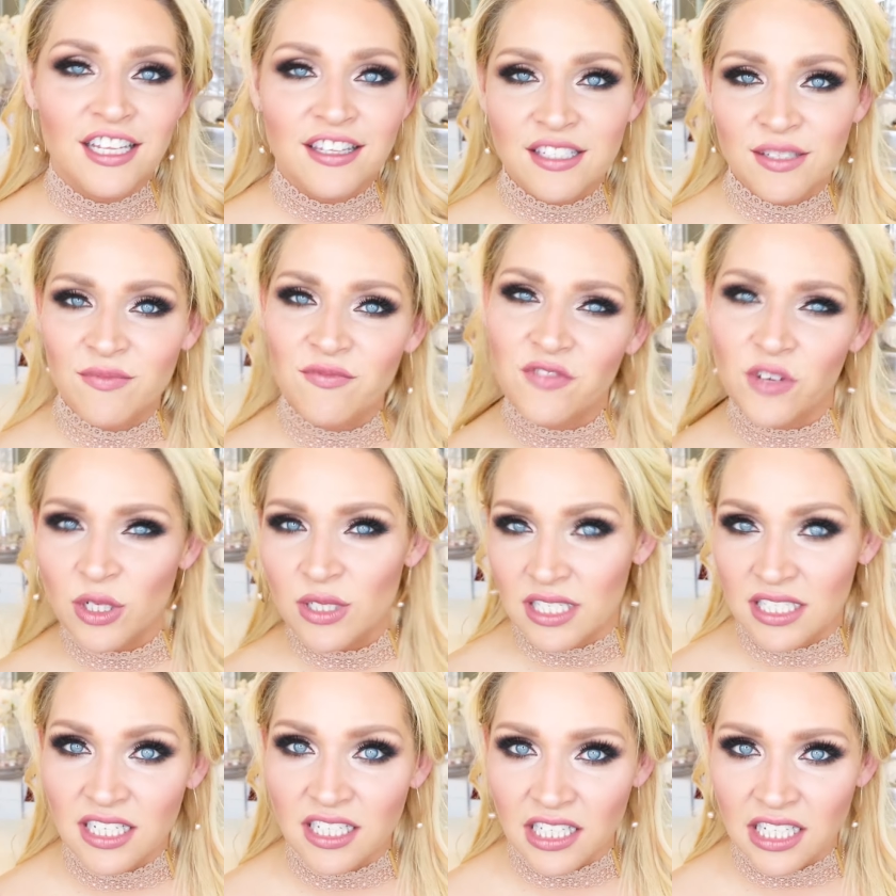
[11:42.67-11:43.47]
some
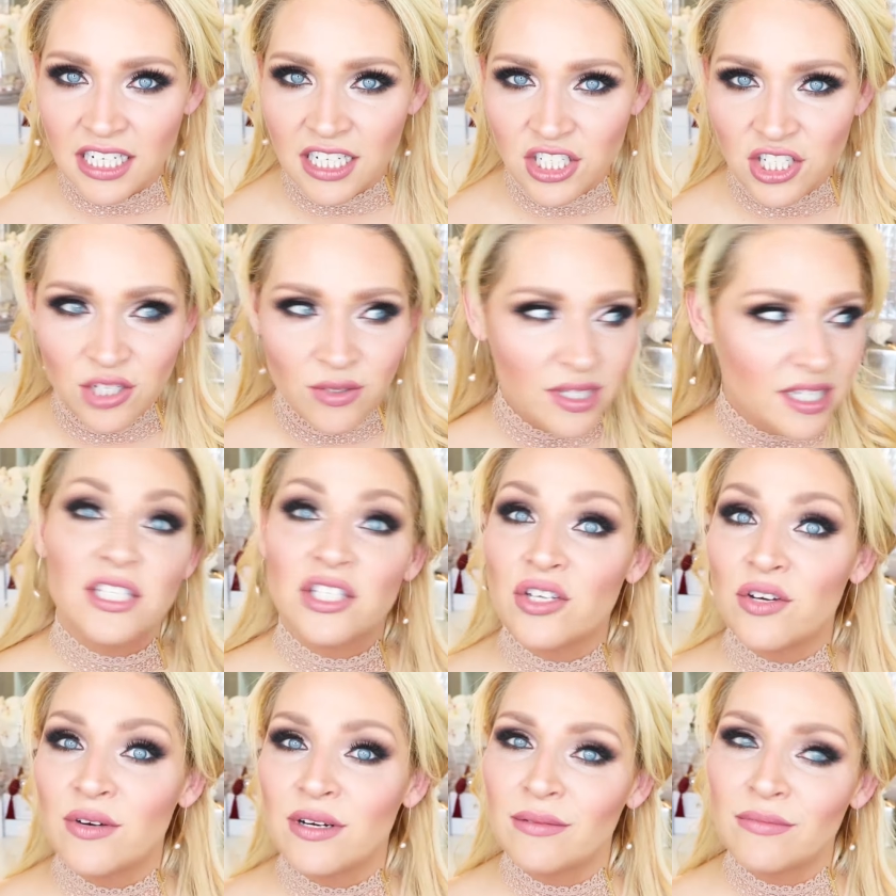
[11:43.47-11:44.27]
versatility to it.
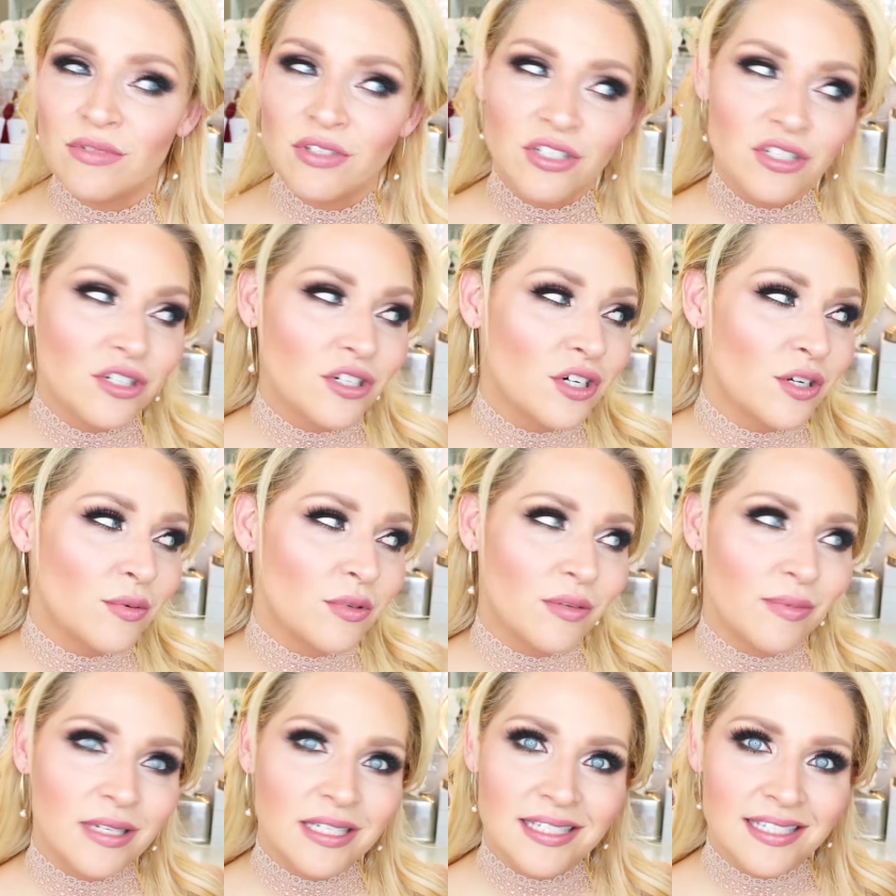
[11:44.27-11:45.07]
So I'm sure
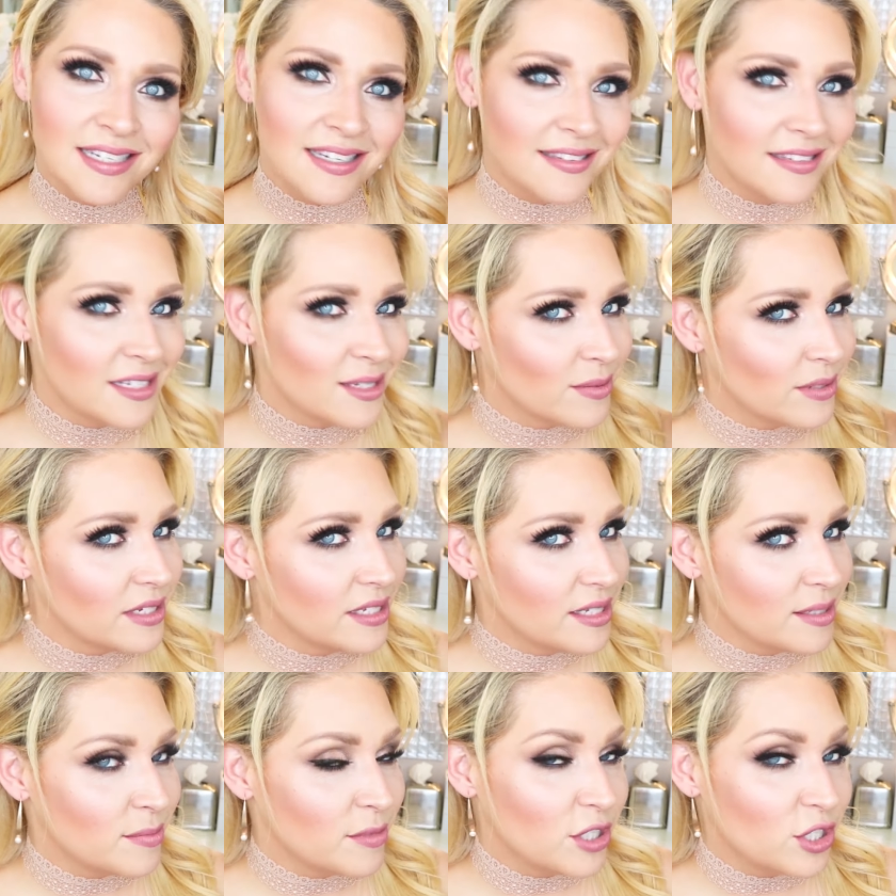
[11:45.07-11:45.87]
we'll be seeing this one
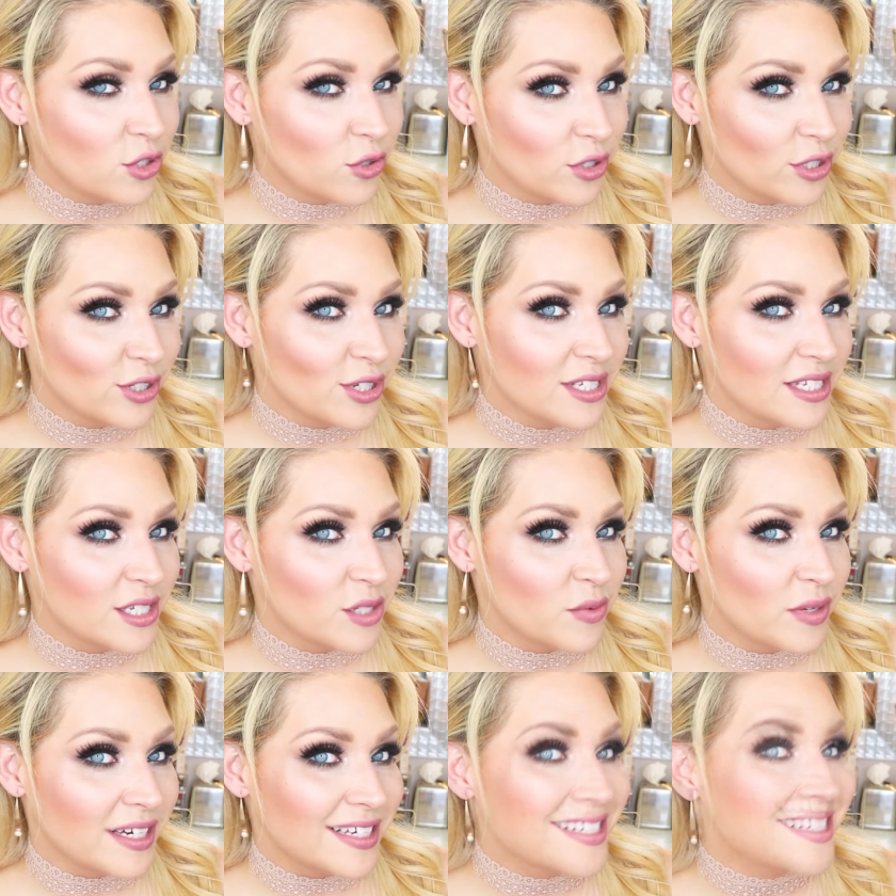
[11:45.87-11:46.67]
in some tutorials
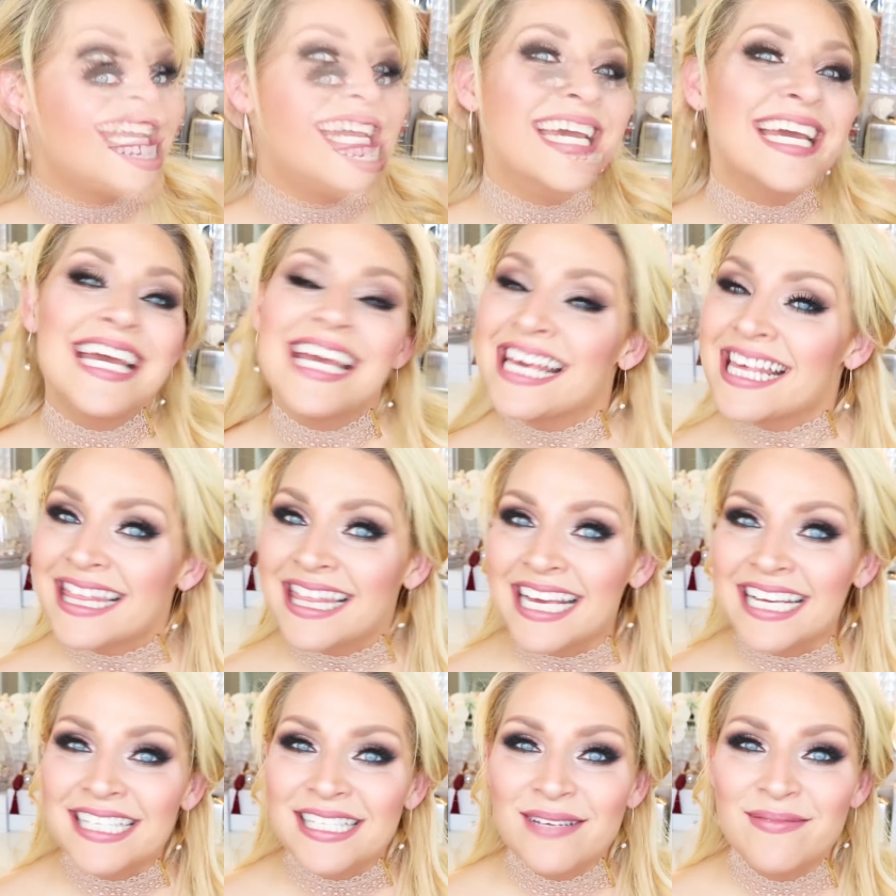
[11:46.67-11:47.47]
as well.
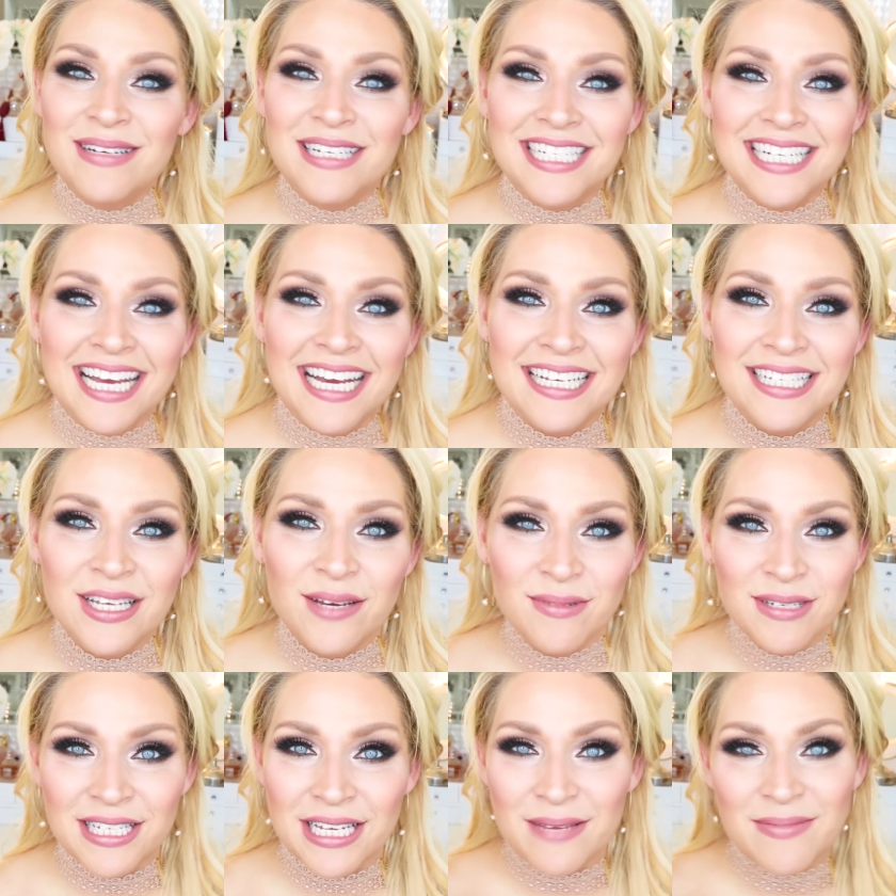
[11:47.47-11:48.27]
Thanks so much guys.
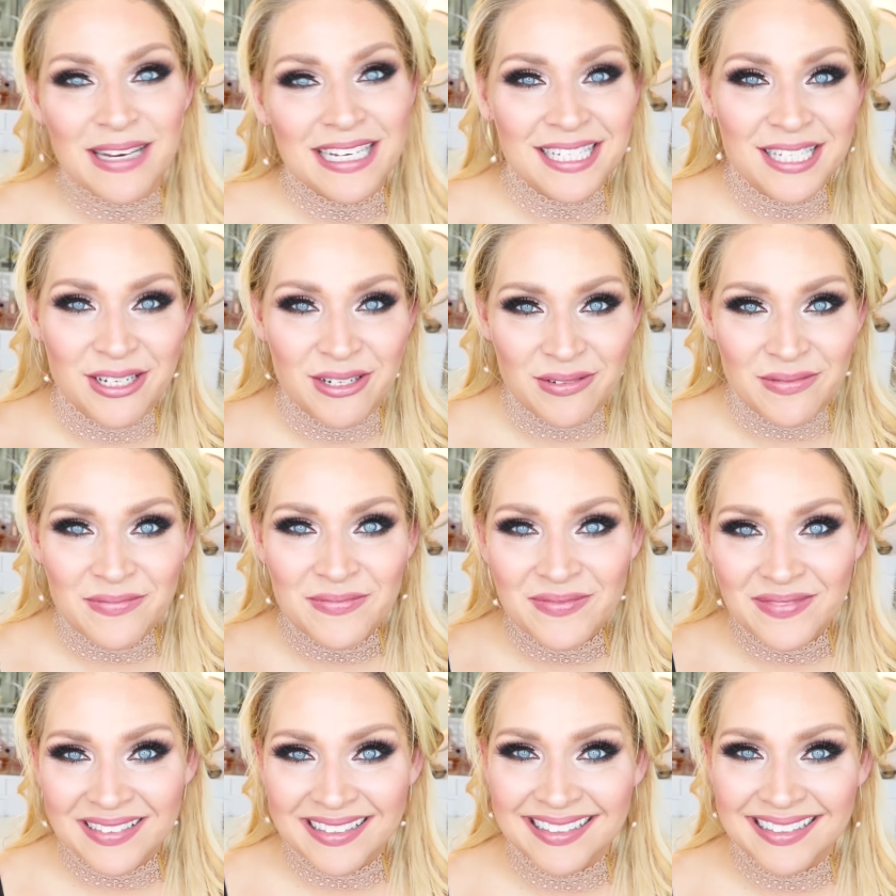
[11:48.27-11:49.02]
Hope to see you back soon.